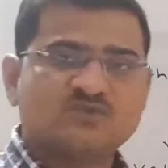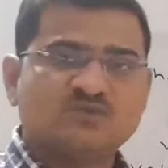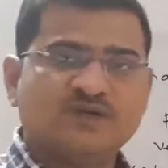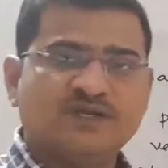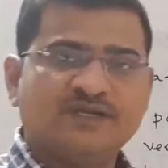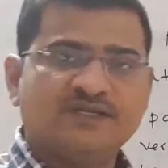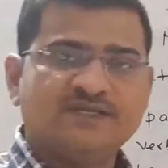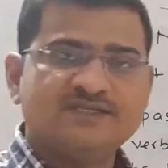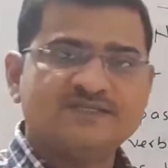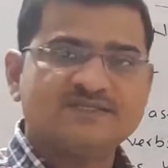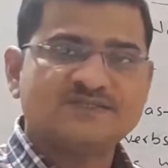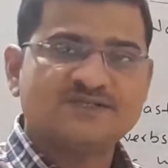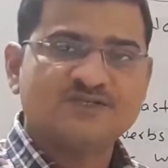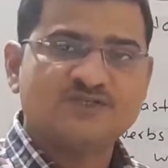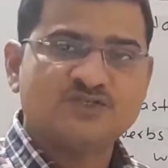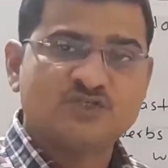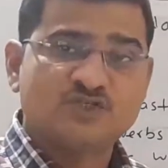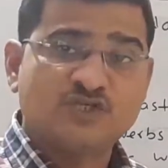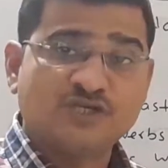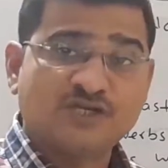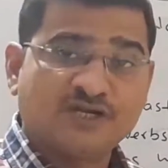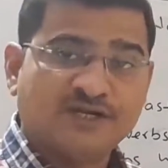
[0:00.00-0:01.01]
one is
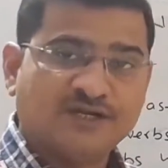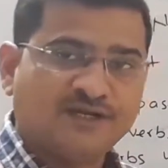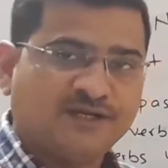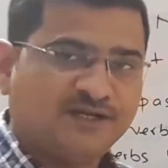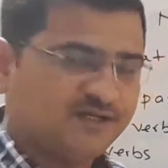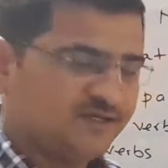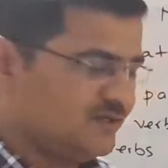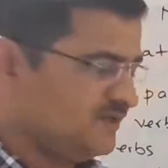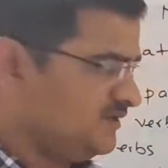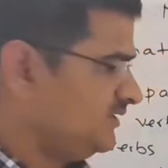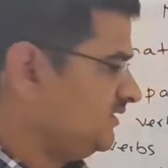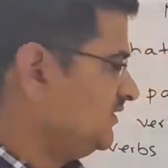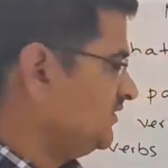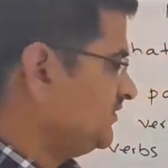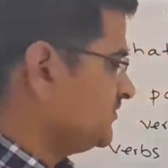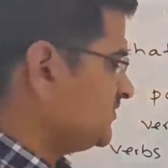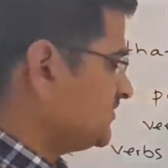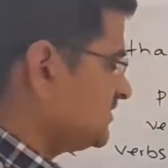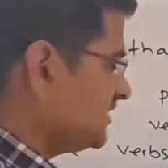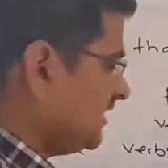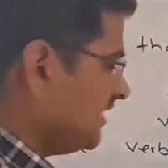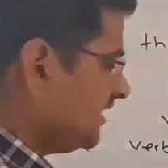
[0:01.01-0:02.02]
gerund.
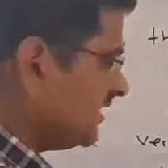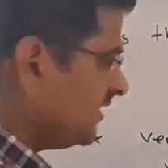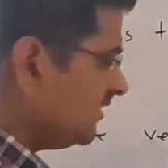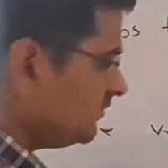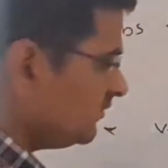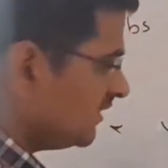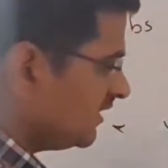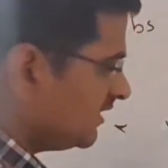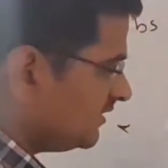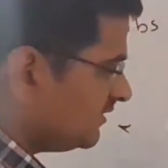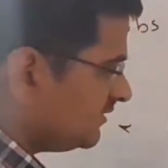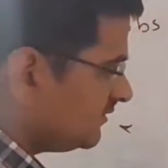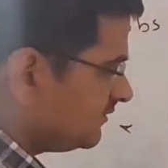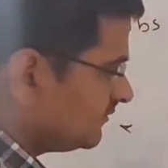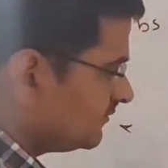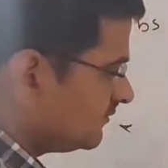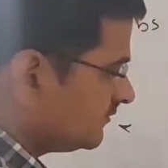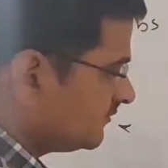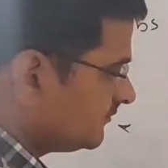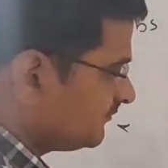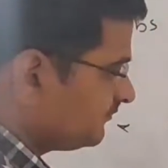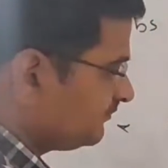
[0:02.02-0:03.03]
Second one